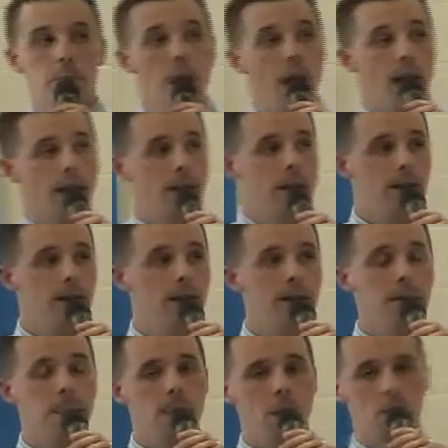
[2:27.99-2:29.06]
But
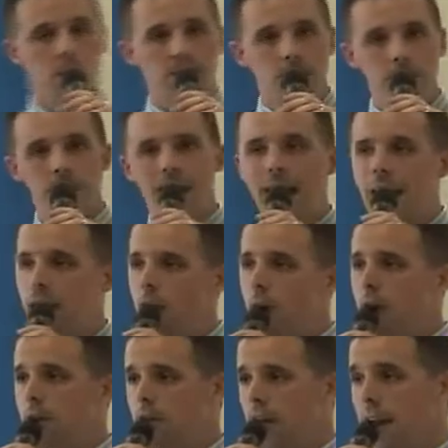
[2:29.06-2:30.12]
there was something added
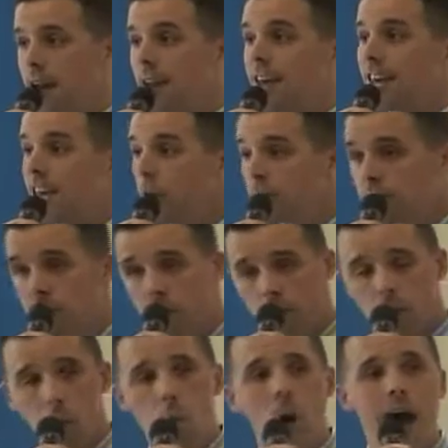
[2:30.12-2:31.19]
on to that. He was
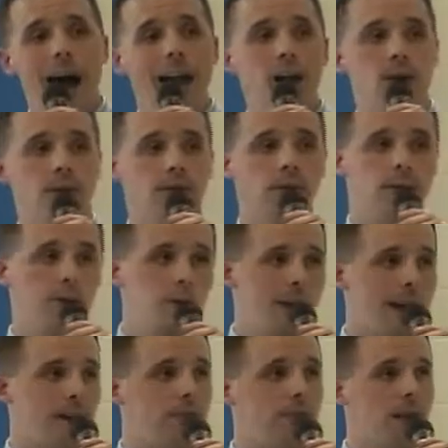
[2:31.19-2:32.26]
required to do
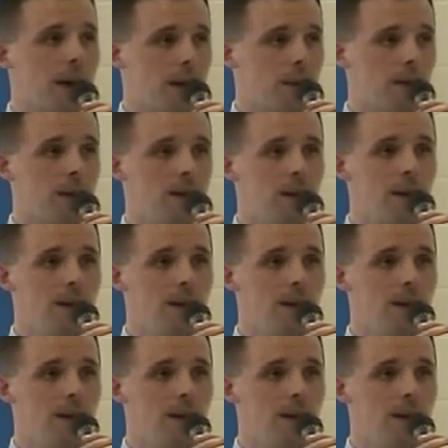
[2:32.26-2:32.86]
that assignment.